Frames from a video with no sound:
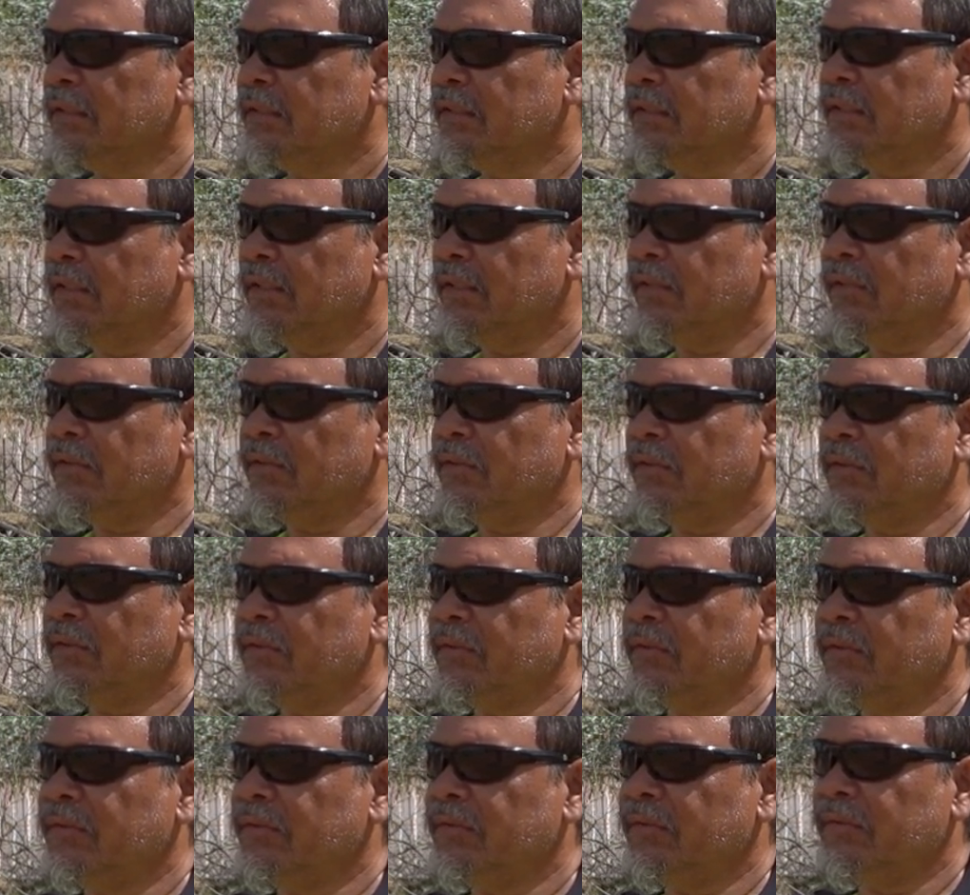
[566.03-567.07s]

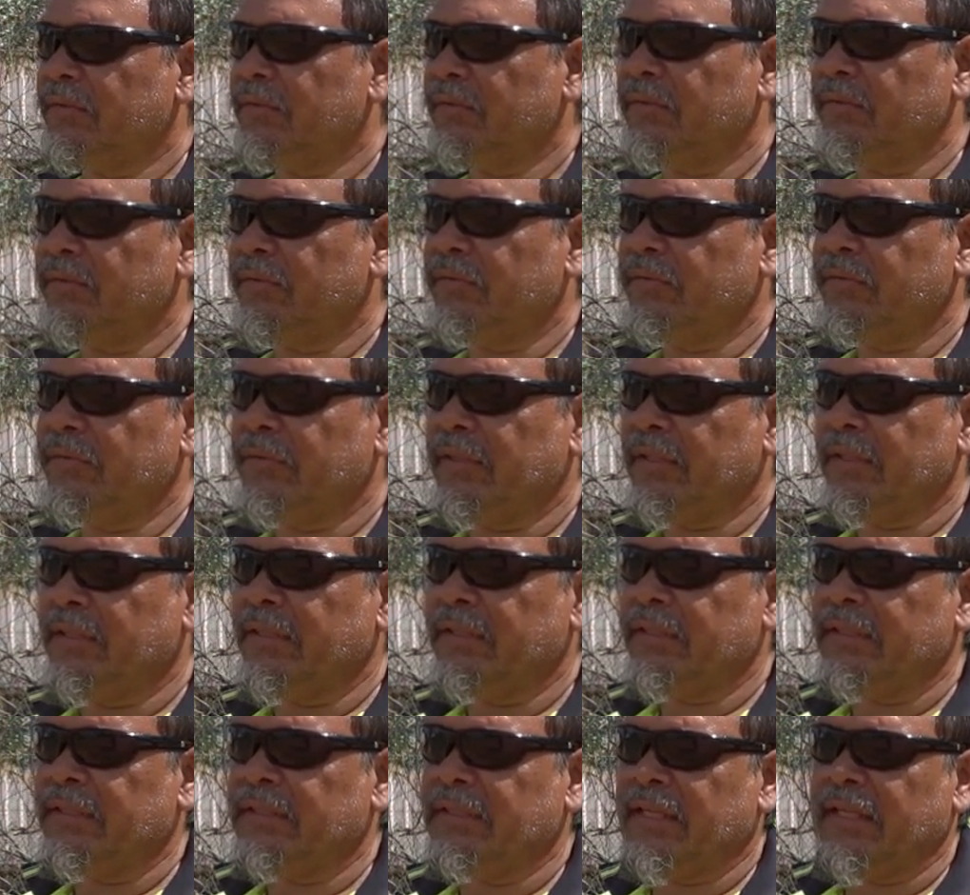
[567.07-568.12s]
So we'll
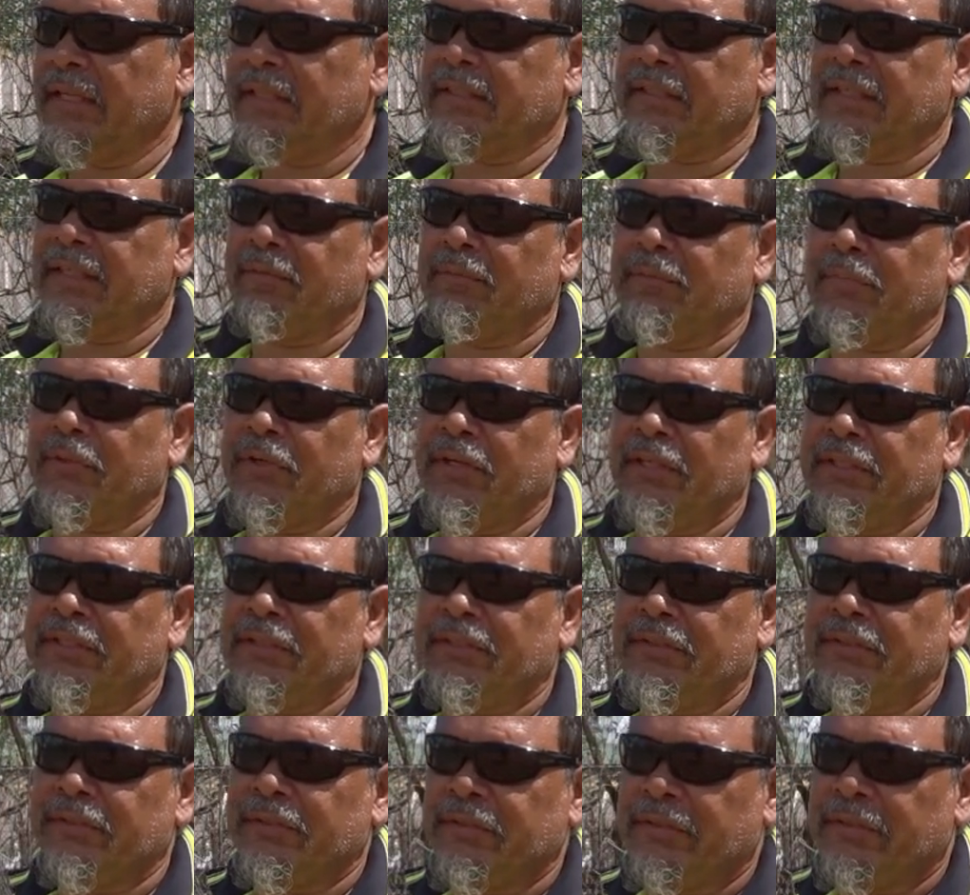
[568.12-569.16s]
just get some boys
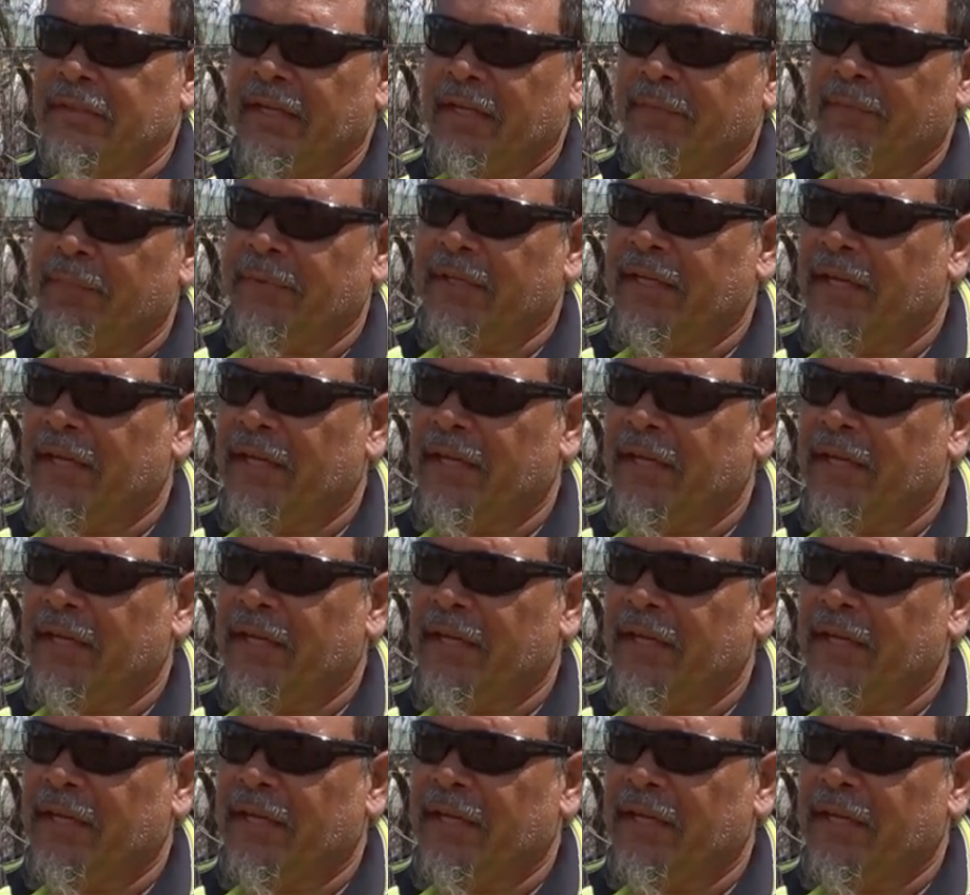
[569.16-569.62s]
to help me